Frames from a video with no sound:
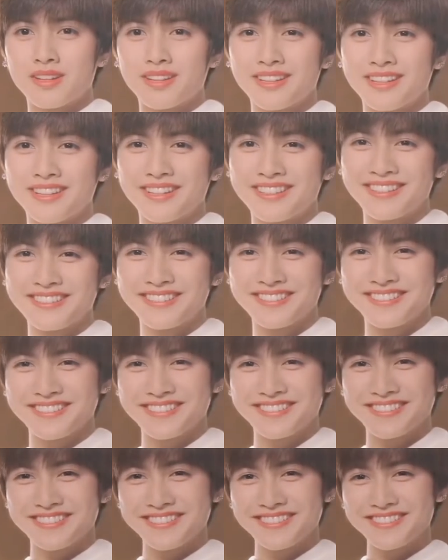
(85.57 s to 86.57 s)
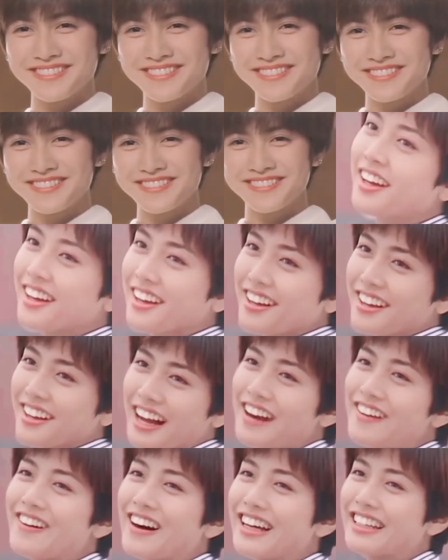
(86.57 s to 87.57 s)
this drama, the one who
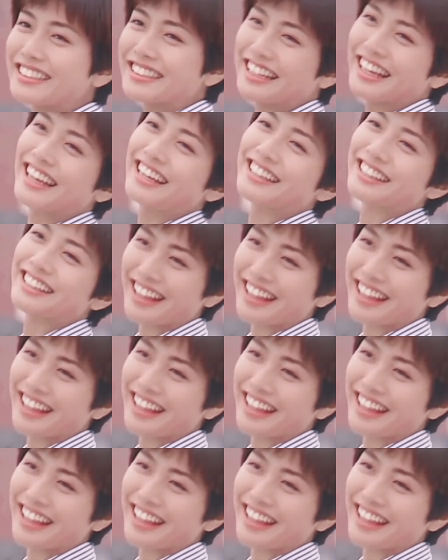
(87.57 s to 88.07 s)
received the most love